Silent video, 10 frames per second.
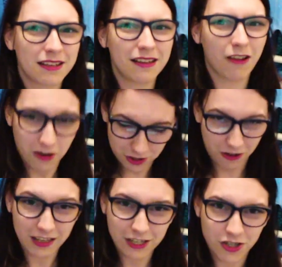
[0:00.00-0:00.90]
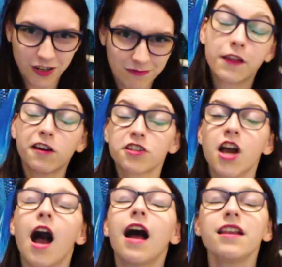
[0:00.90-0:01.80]
a large collection. There are
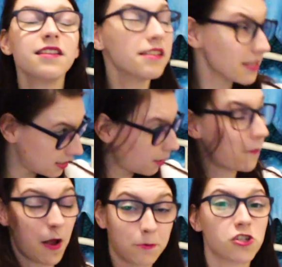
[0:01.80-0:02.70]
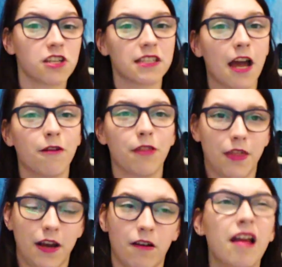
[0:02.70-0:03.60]
tons of options out
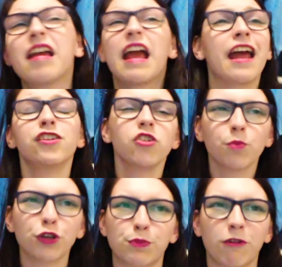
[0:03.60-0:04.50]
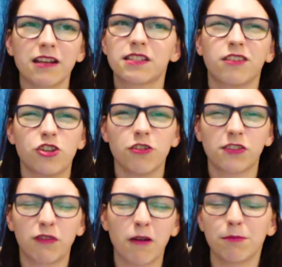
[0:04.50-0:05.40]
there and numerous brands to
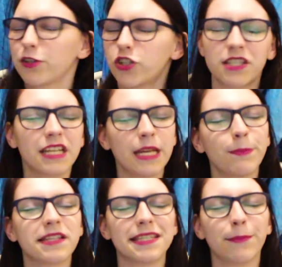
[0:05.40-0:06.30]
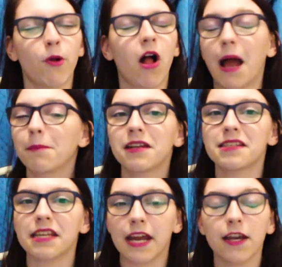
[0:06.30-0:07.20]
choose from, but just to keep it simple, I'm gonna
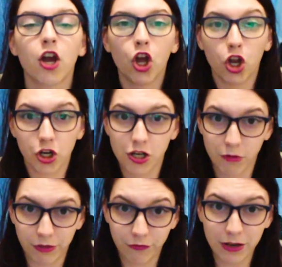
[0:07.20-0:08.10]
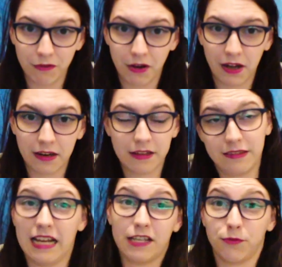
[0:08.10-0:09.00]
say, go with FinFun.
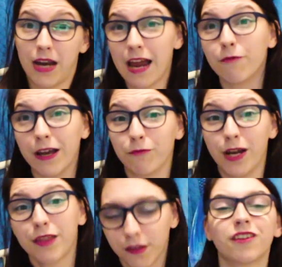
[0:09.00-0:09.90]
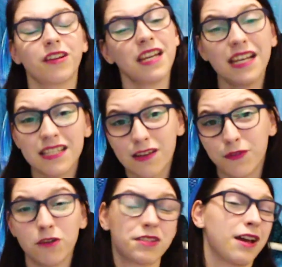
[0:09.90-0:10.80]
That's what I went with. Their ease of
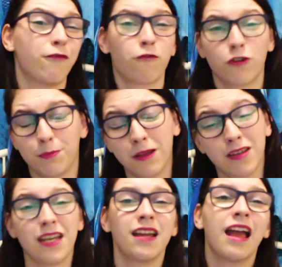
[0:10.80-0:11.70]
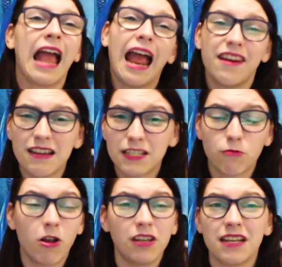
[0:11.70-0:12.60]
use, affordability, and nice
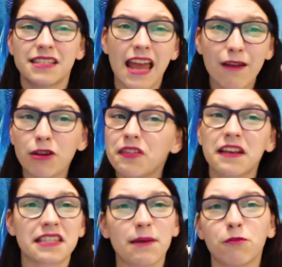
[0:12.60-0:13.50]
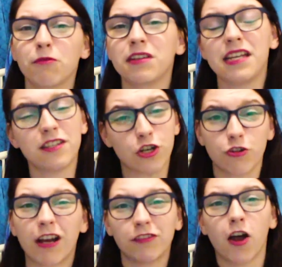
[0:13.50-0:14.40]
quality is everything someone will need to
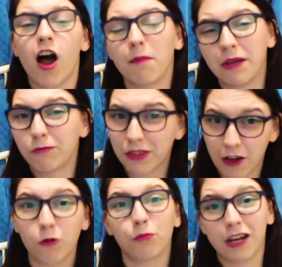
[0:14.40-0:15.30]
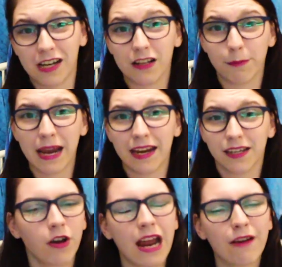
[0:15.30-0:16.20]
try out the hobby without breaking the bank.
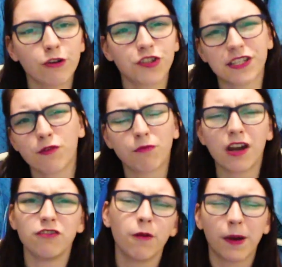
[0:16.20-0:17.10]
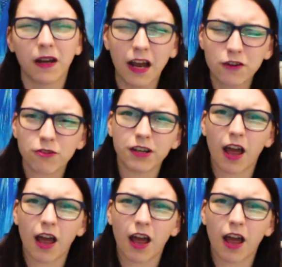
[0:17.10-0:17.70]
On average, this will run you about $100 and